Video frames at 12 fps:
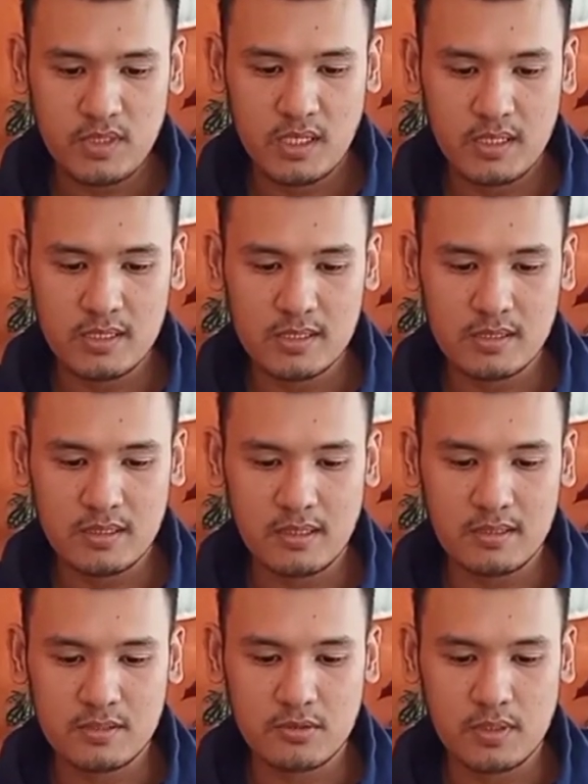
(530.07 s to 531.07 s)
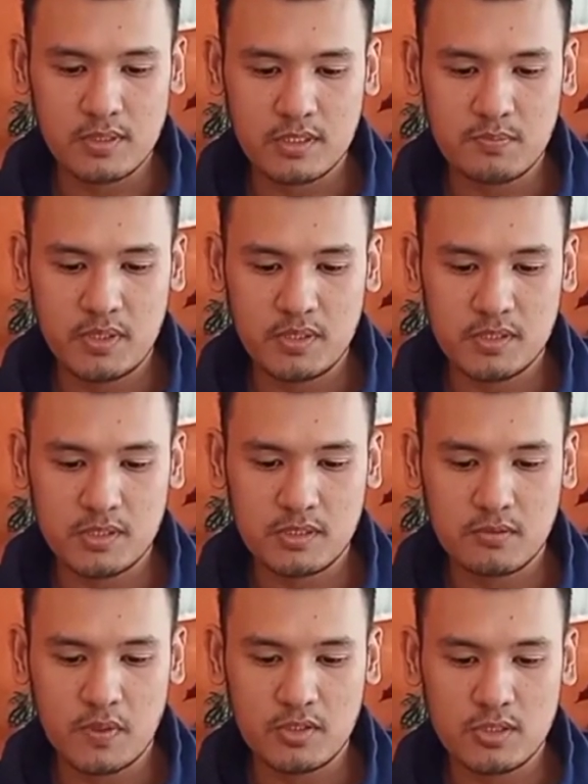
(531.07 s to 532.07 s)
It is Literally Speech
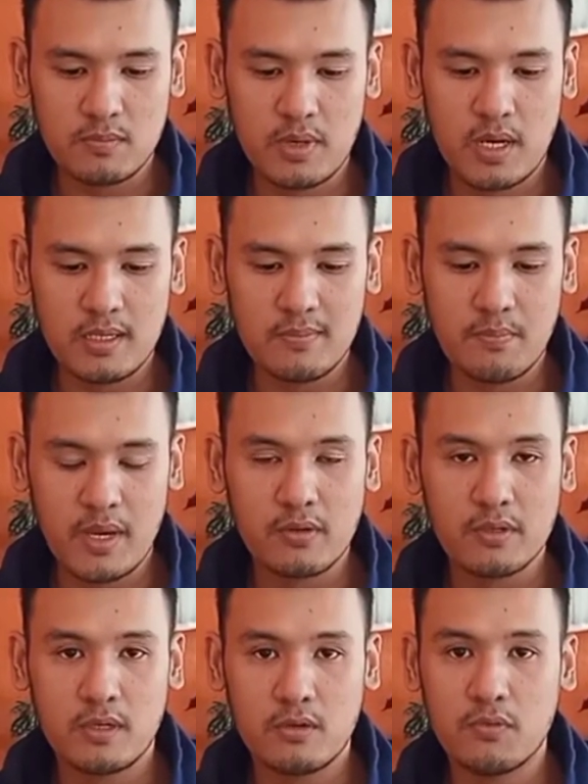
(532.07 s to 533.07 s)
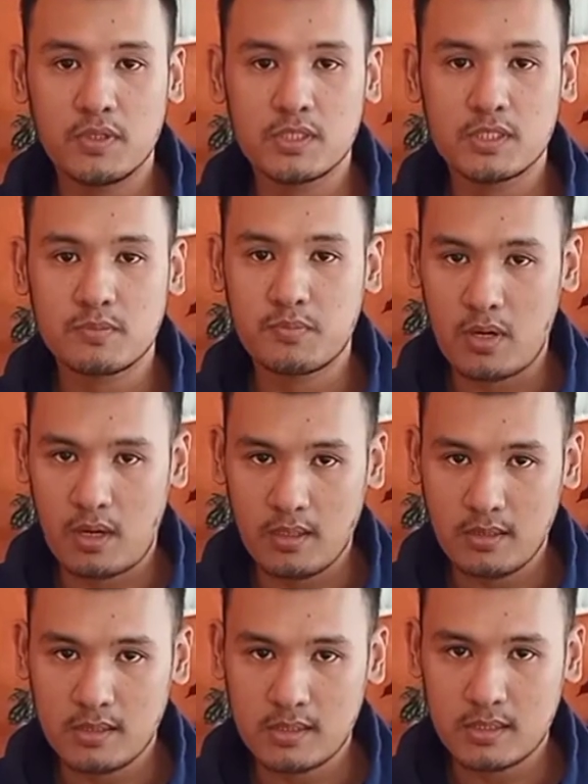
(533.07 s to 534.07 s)
Situation by Mary Louise
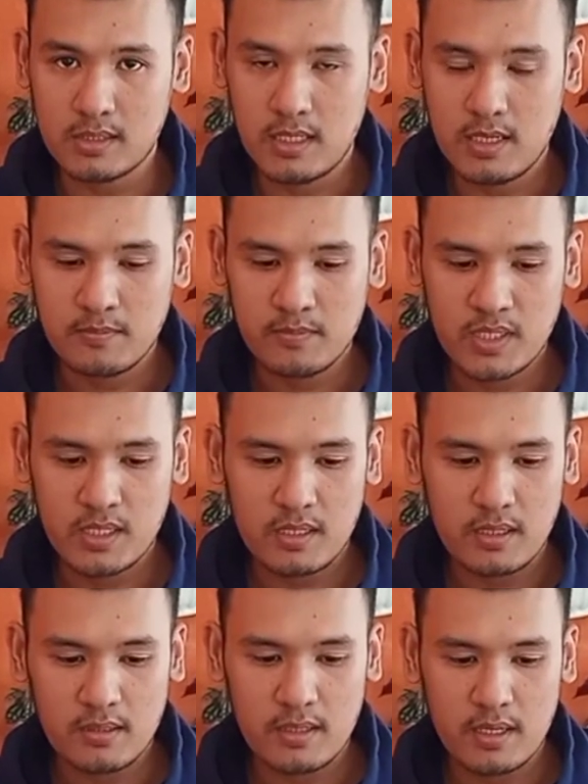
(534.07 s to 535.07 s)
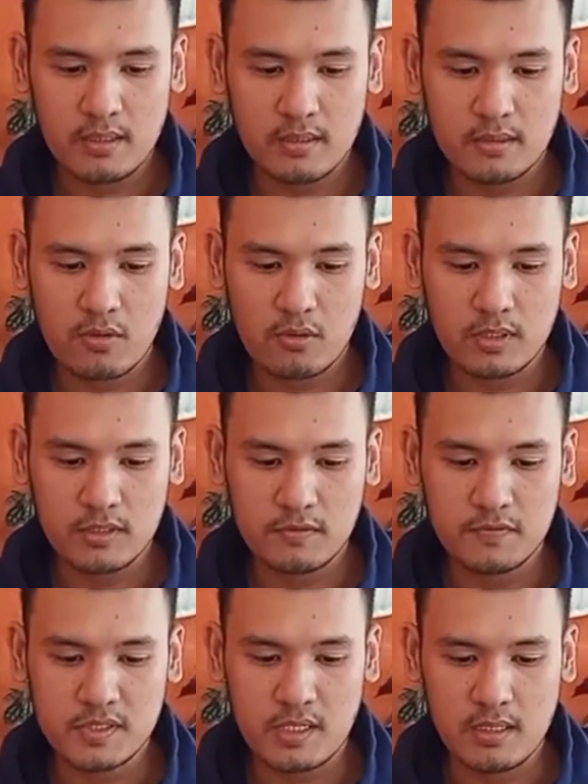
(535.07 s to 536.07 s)
Pratt. And then Cognitive
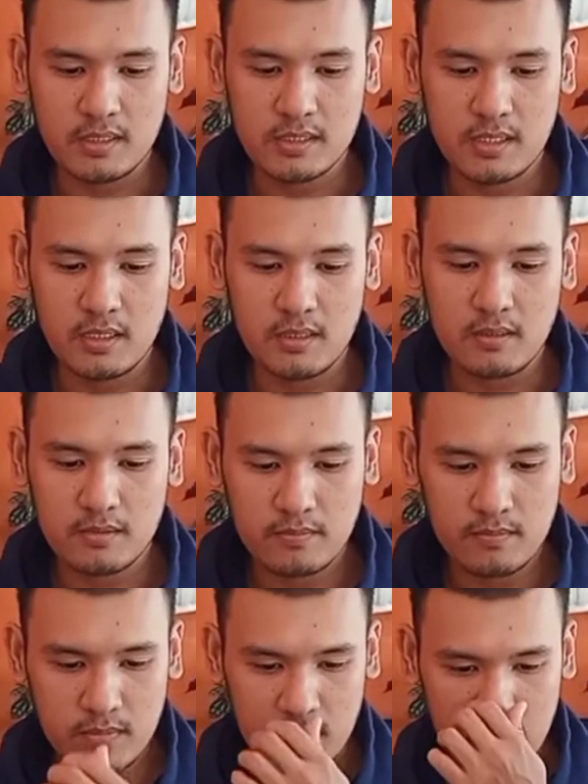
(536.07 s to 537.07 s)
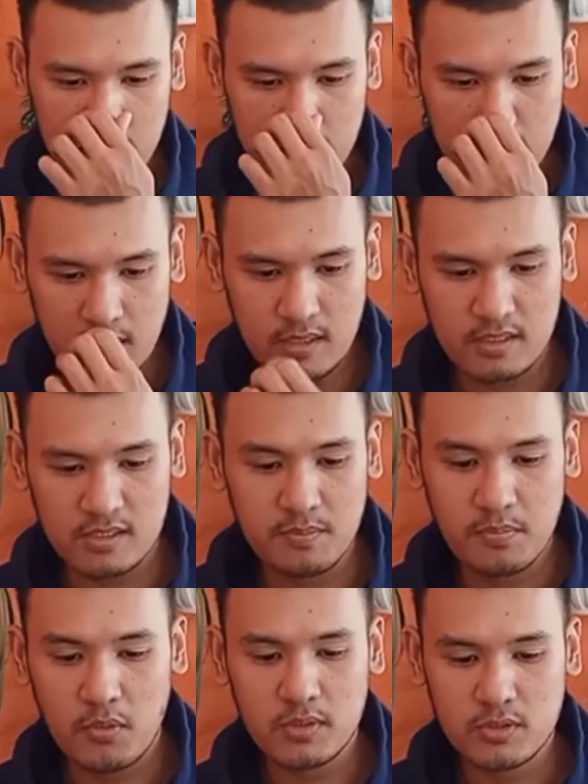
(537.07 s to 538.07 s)
Stylistic, it is The
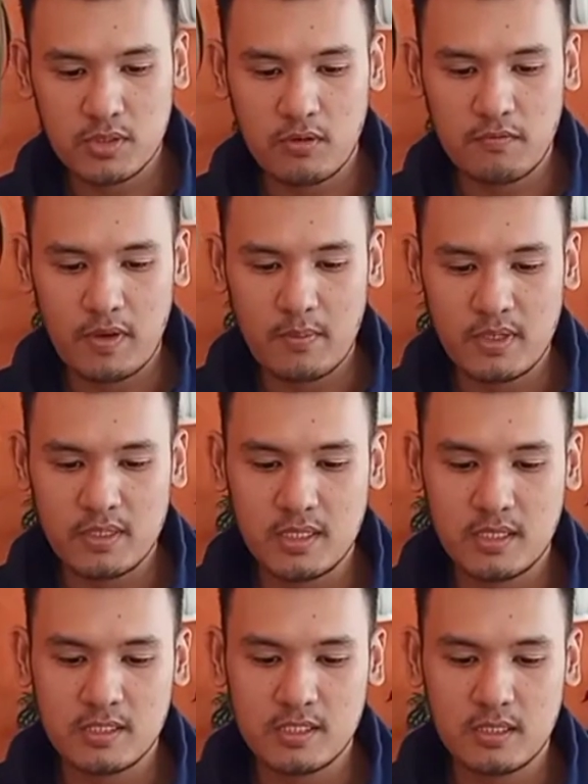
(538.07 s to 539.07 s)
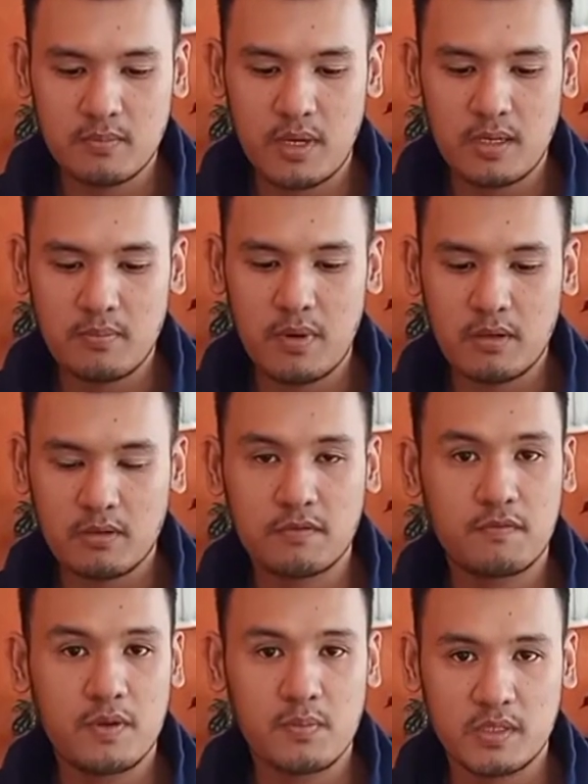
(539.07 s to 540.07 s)
Poetry of Emily Dickinson by Margaret
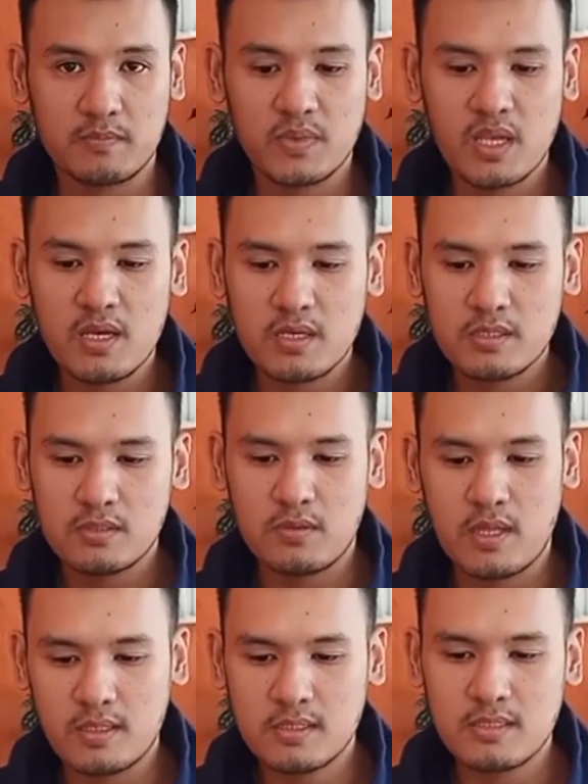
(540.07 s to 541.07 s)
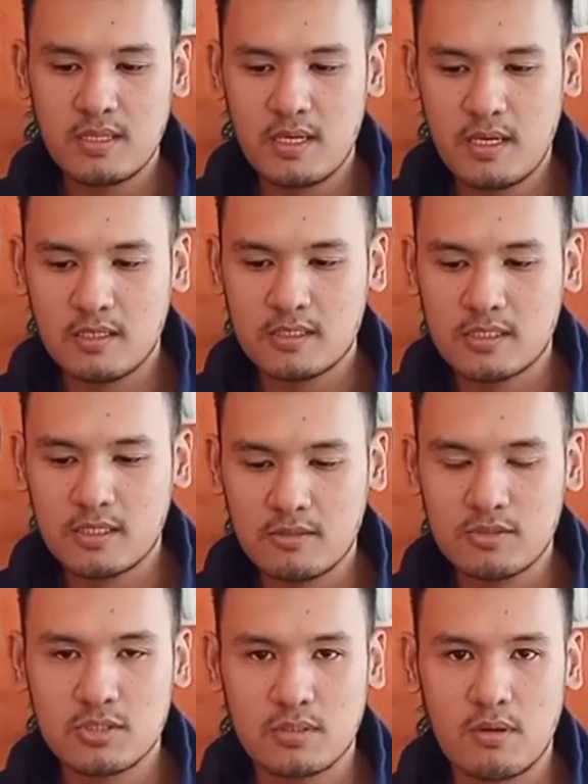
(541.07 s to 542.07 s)
Freeman. So that is the
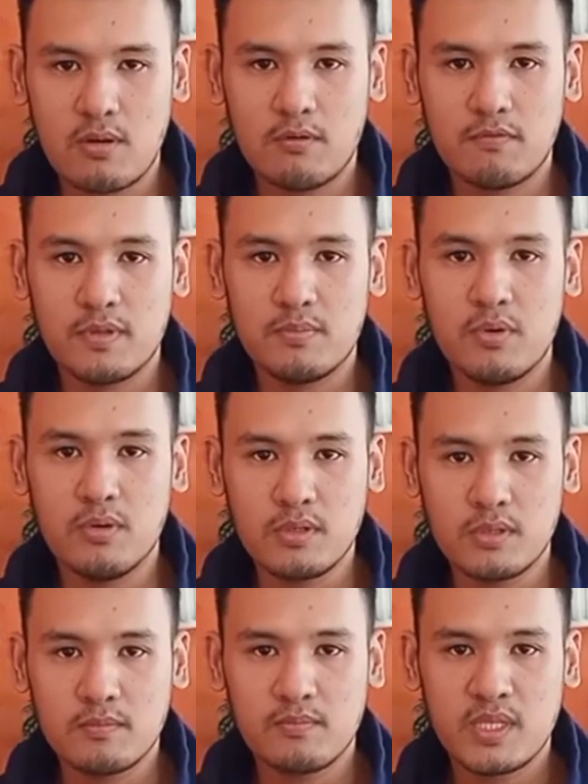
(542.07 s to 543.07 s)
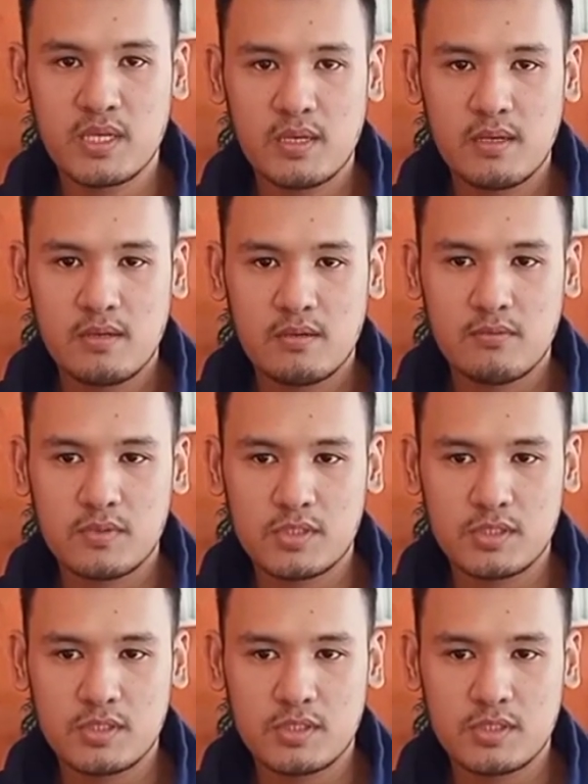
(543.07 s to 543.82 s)
extension of the book, which